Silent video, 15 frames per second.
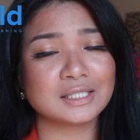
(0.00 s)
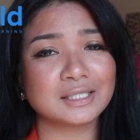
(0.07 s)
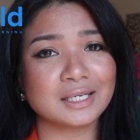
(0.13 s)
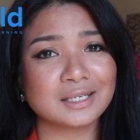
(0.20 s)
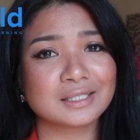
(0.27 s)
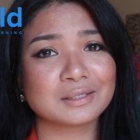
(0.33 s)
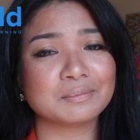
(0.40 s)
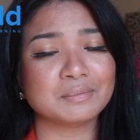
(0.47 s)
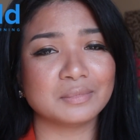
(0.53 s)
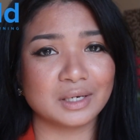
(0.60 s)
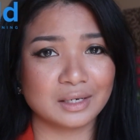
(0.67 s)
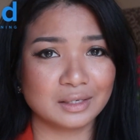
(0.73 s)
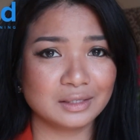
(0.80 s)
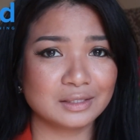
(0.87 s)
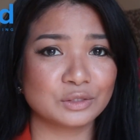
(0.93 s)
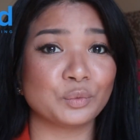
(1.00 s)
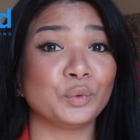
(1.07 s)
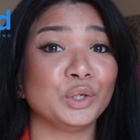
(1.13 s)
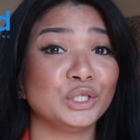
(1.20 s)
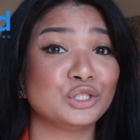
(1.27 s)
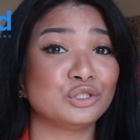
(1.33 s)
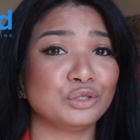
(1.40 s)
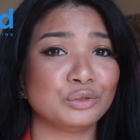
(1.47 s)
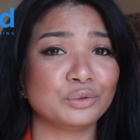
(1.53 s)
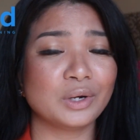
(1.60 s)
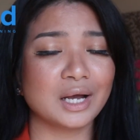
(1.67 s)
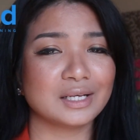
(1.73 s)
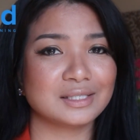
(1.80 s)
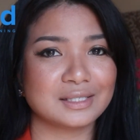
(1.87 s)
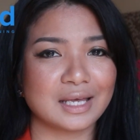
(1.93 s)
6 months with 2
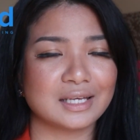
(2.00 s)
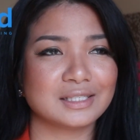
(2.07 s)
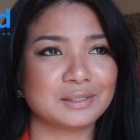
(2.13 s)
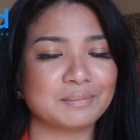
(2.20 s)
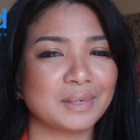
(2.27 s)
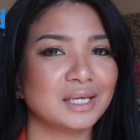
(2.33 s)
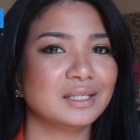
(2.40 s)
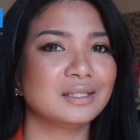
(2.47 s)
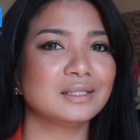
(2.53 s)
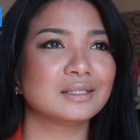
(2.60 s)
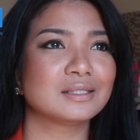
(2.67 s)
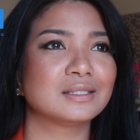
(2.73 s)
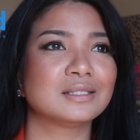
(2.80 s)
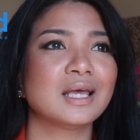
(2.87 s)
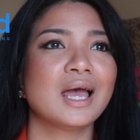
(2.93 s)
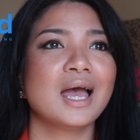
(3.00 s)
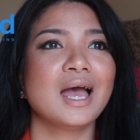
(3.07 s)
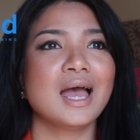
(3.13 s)
assessments,